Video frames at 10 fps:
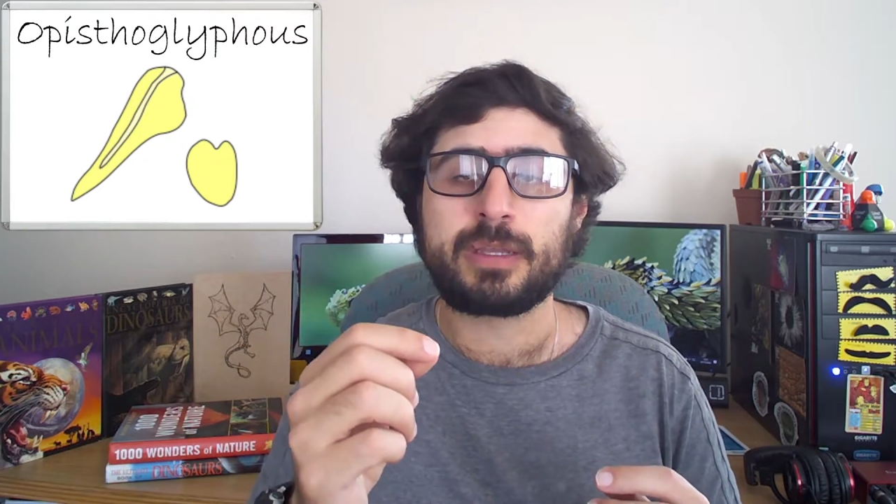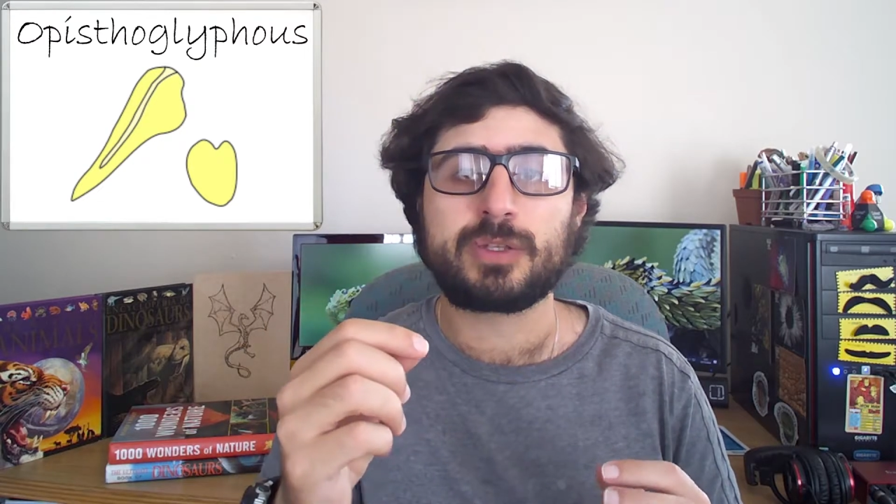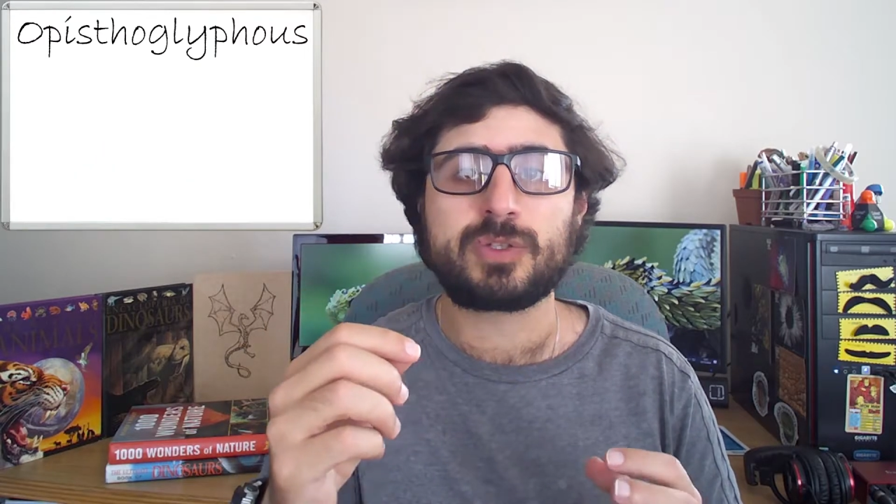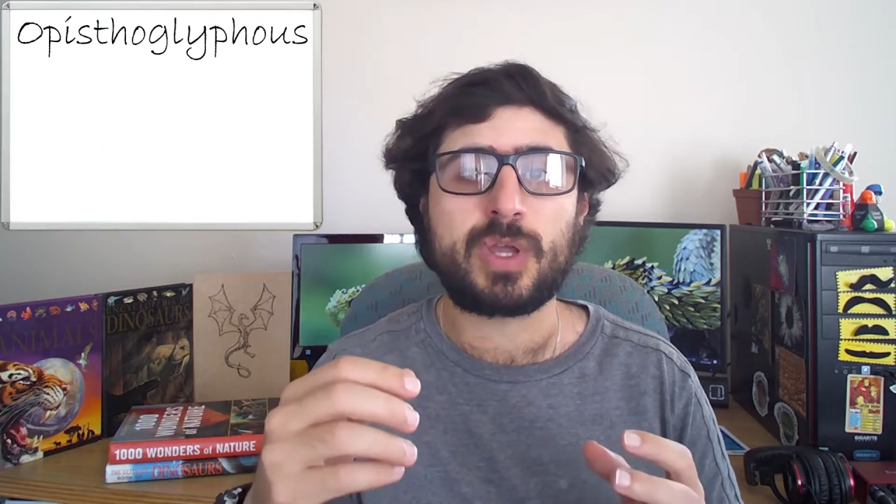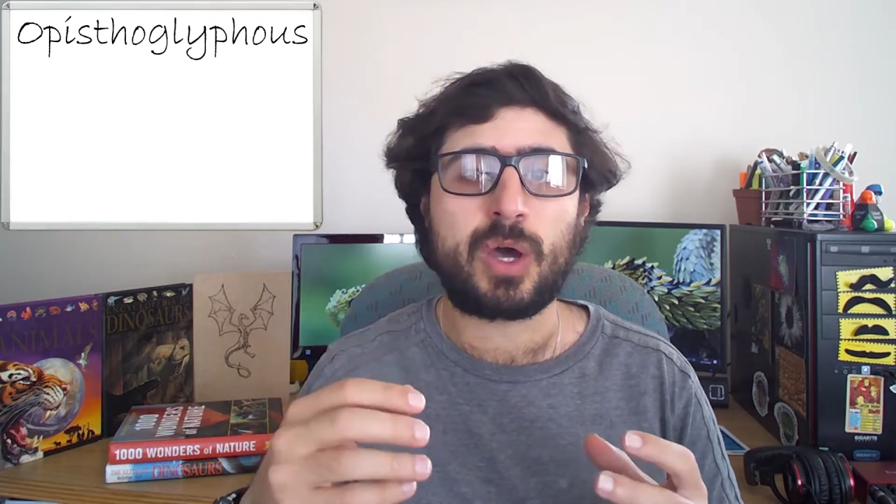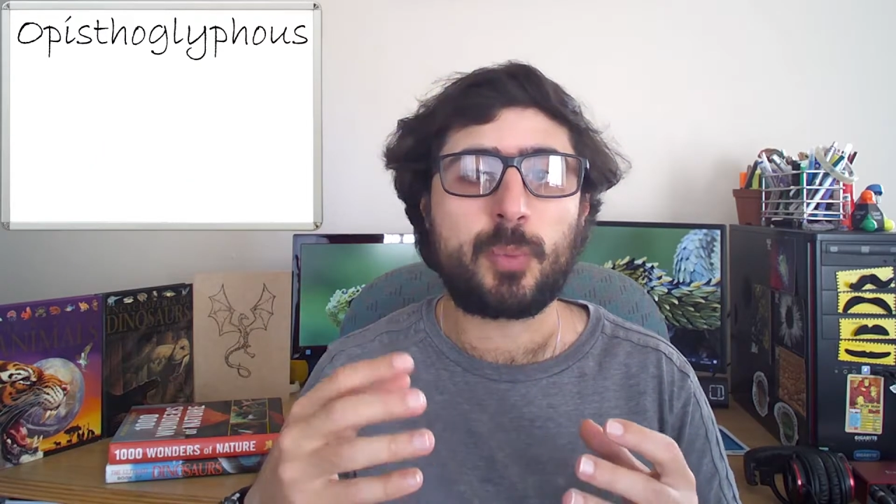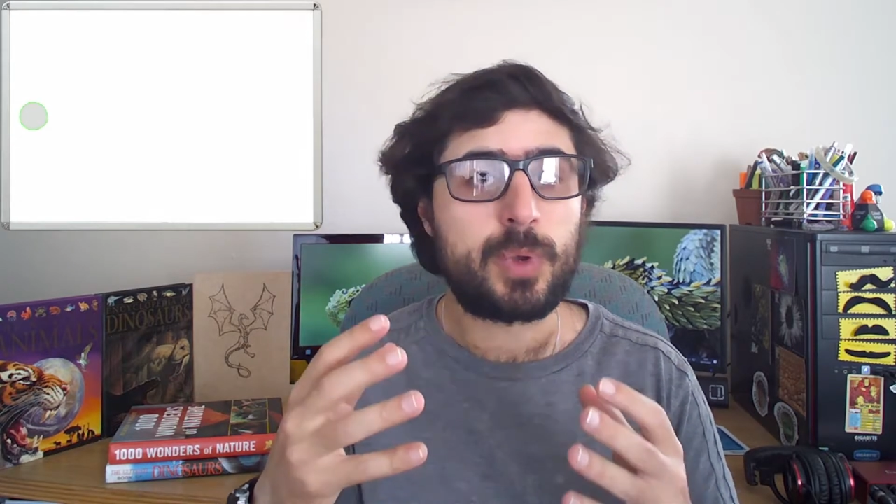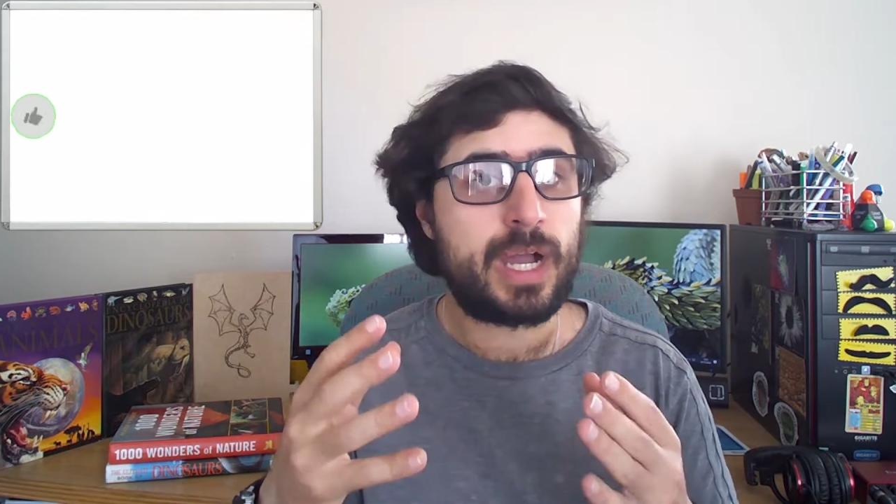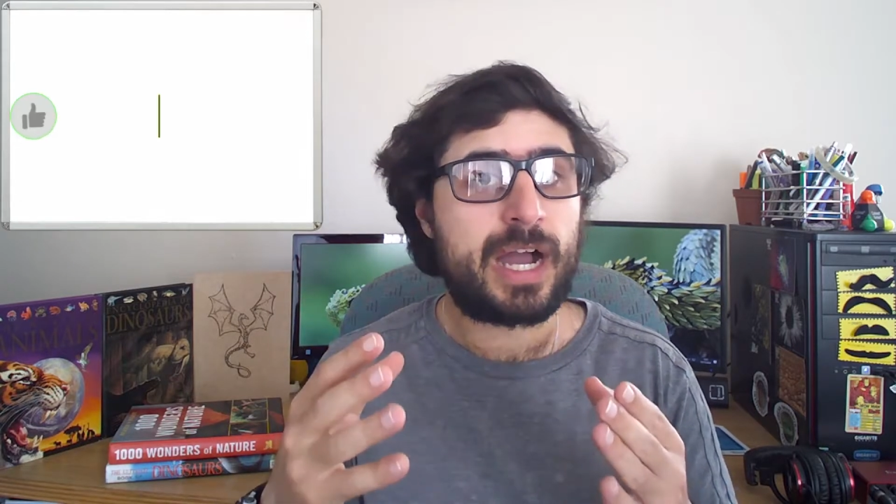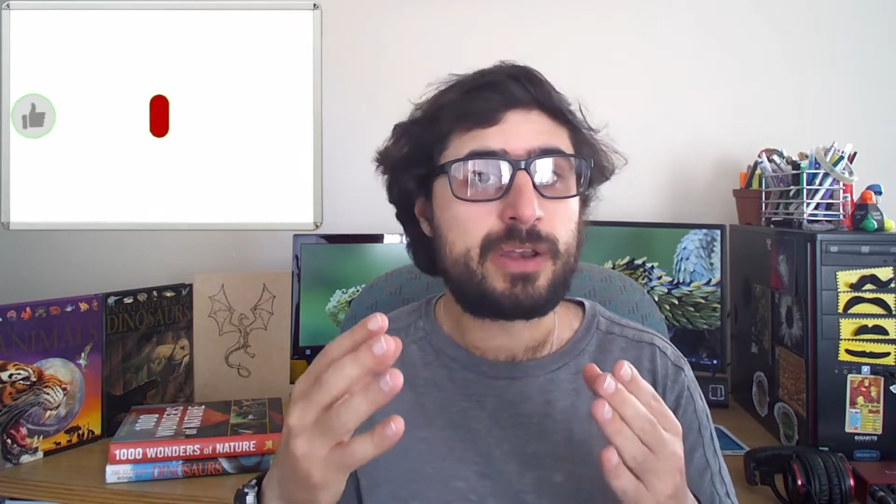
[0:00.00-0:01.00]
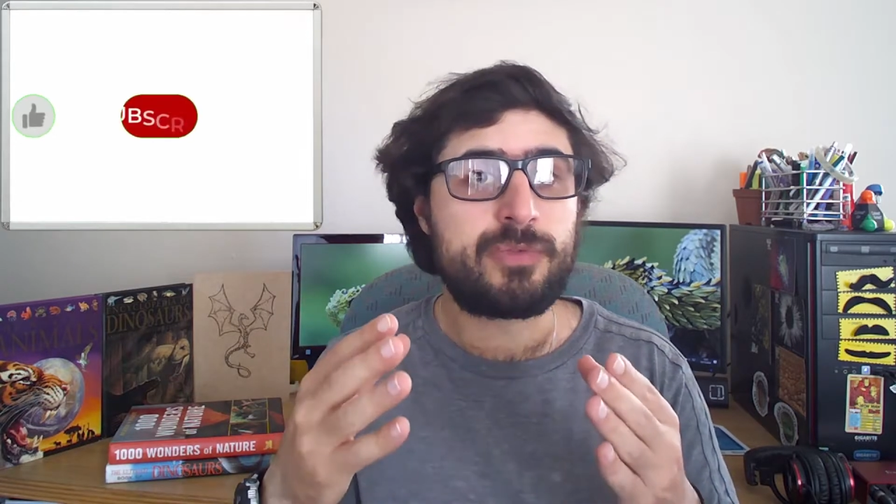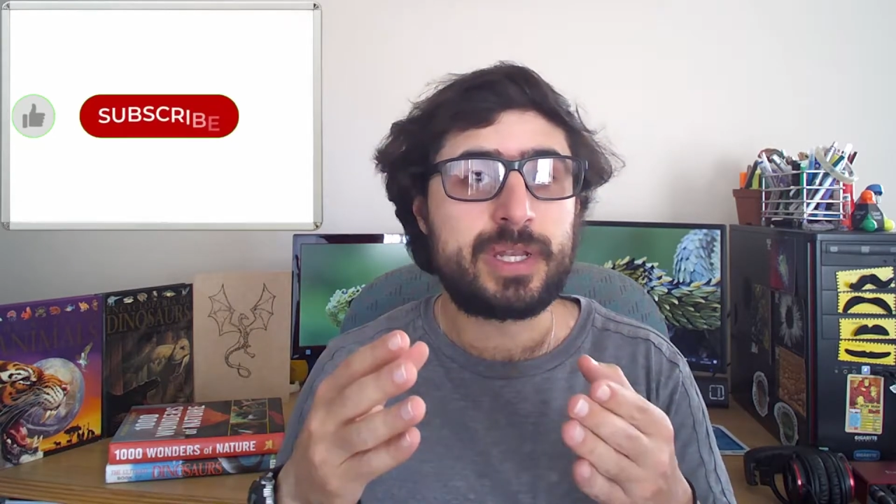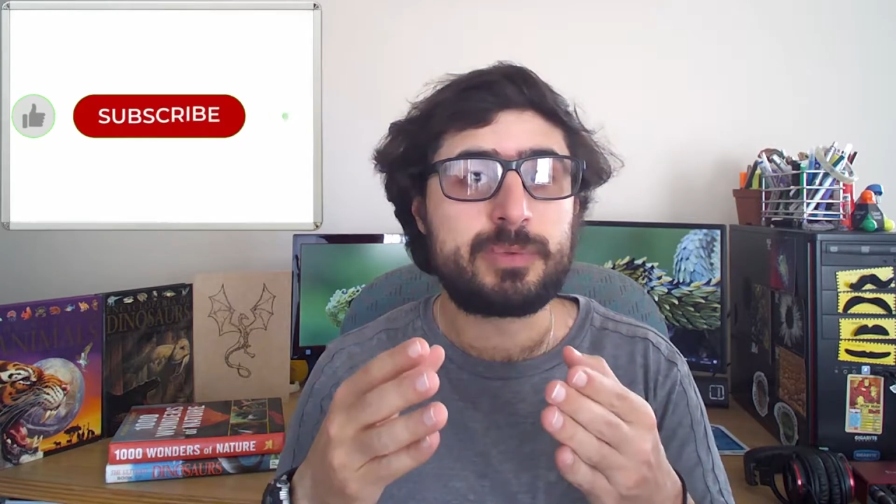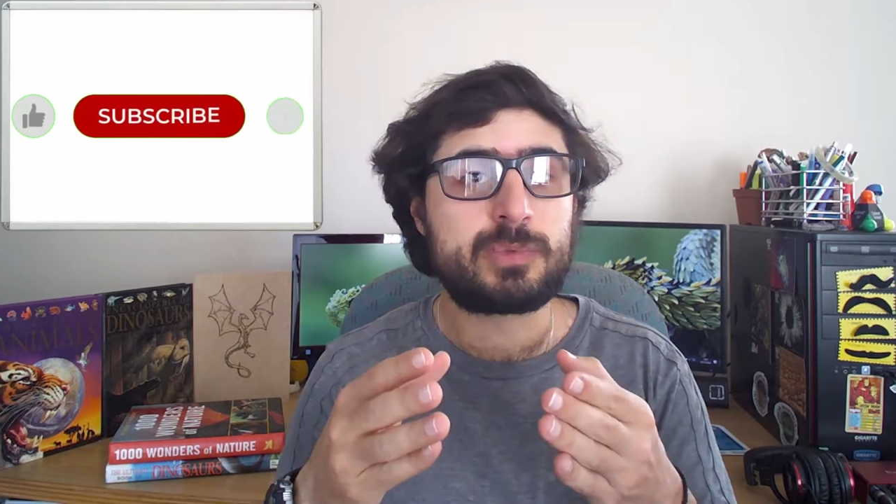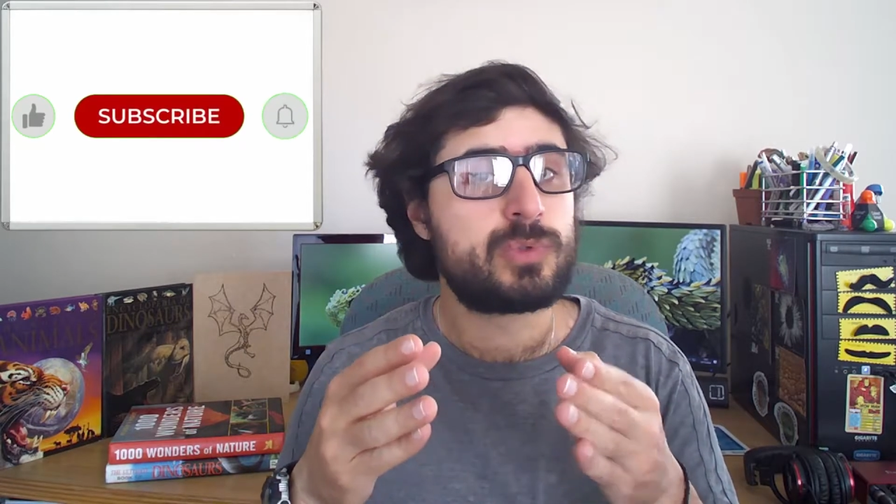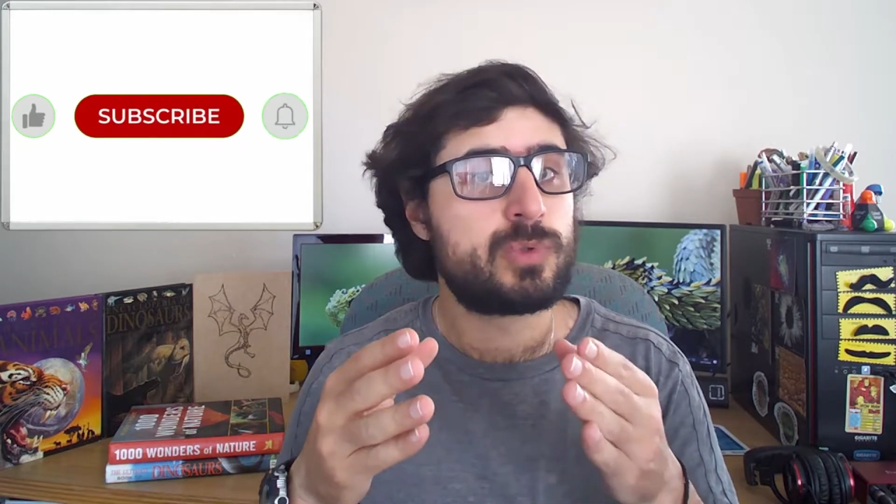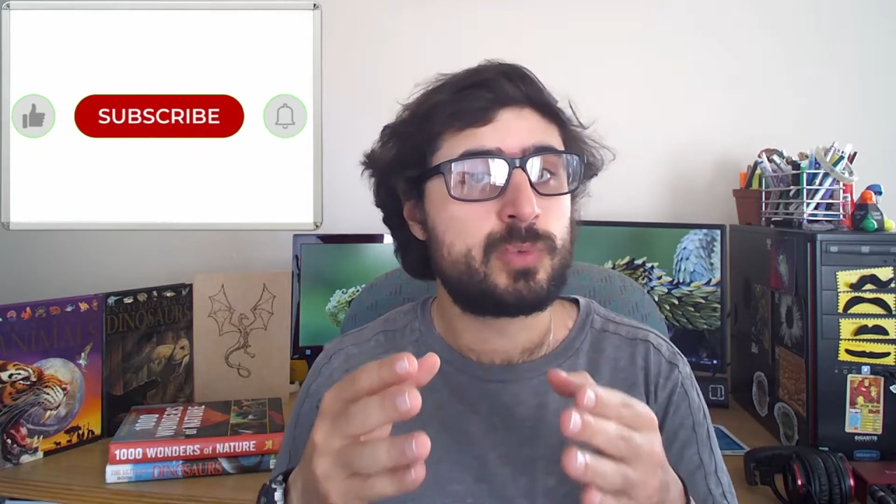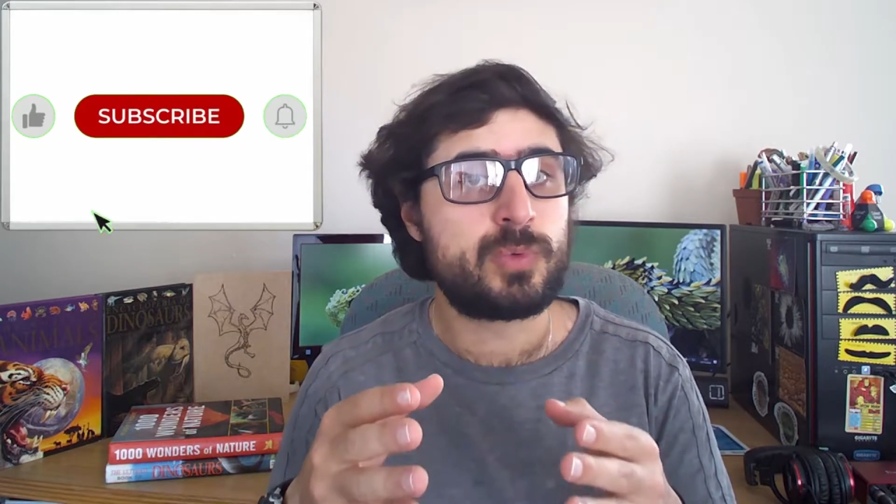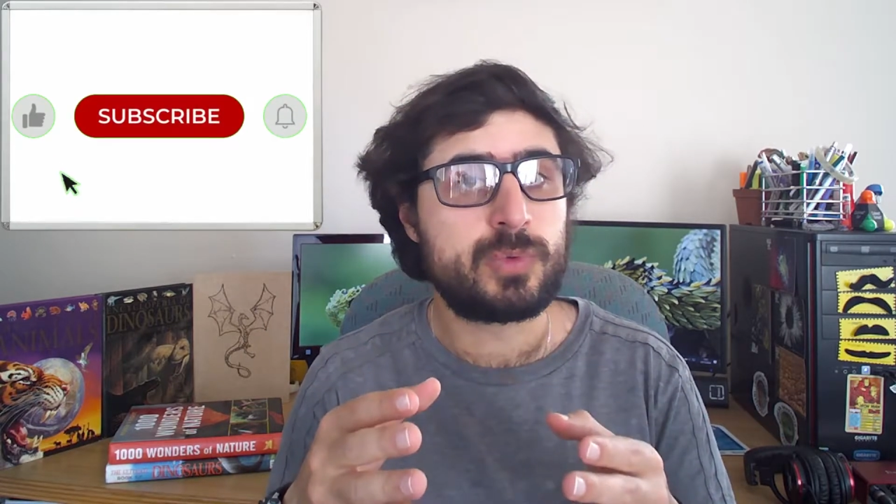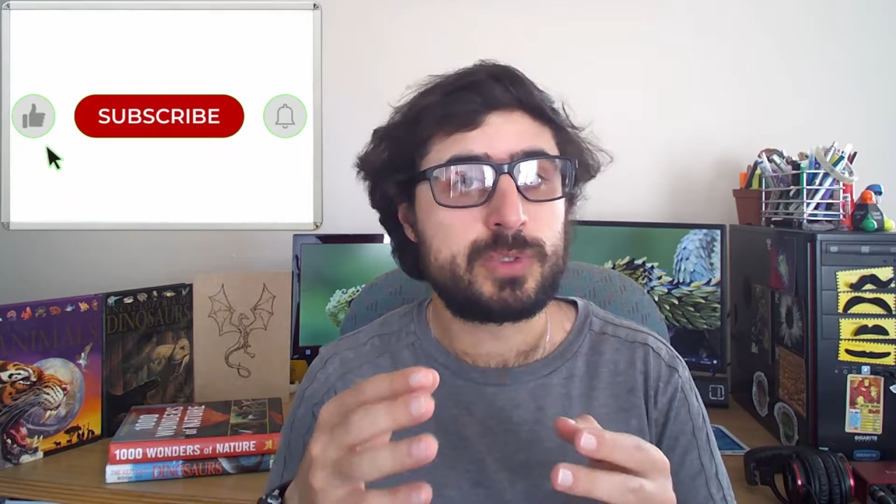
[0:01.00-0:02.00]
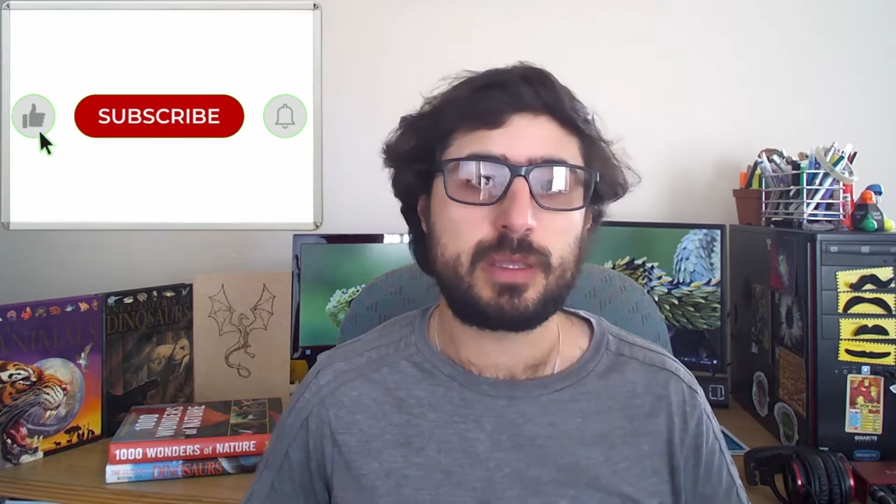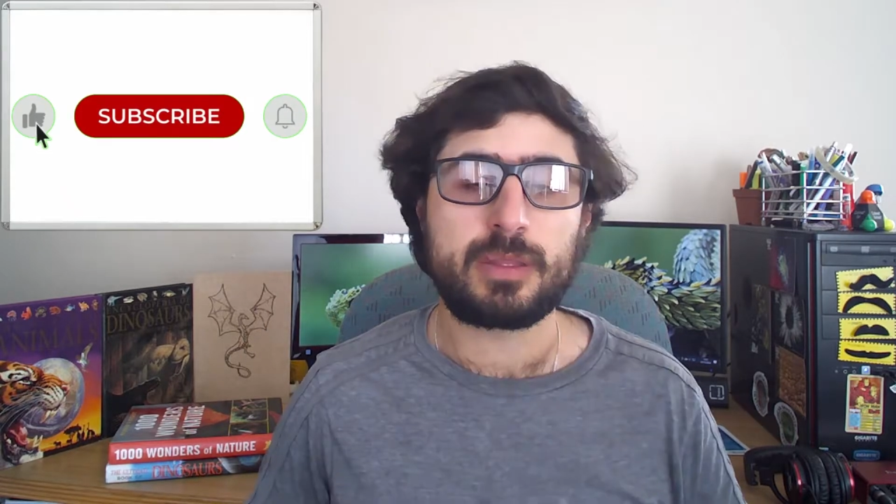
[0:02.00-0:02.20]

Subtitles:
to help guide venom to the wound.